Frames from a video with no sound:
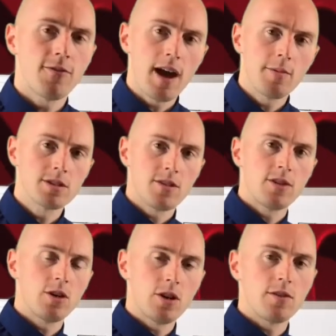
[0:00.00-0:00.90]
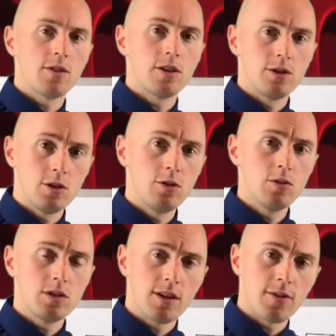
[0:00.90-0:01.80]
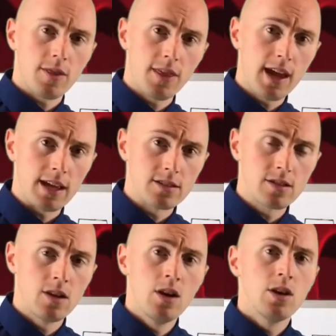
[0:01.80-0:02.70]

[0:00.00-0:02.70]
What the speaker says: fibers of a nerve do different things.